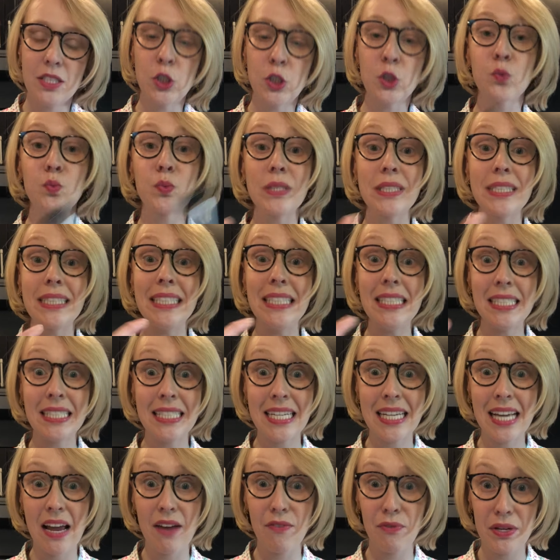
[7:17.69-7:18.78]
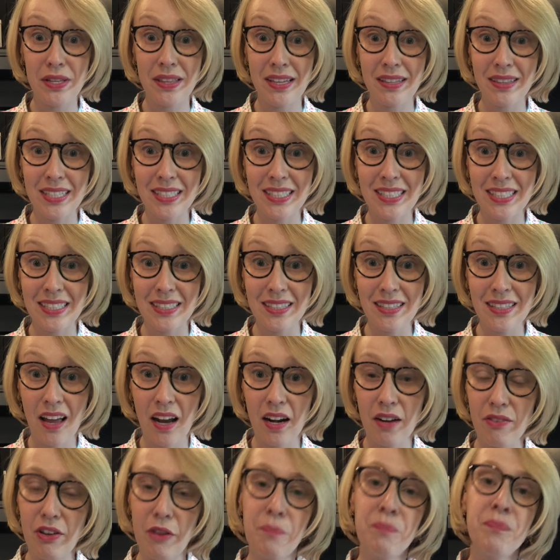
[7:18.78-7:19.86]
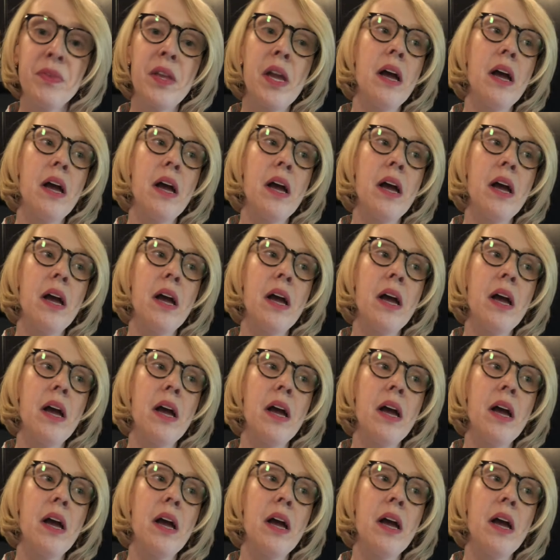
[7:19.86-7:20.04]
you're releasing everything that's inside of it.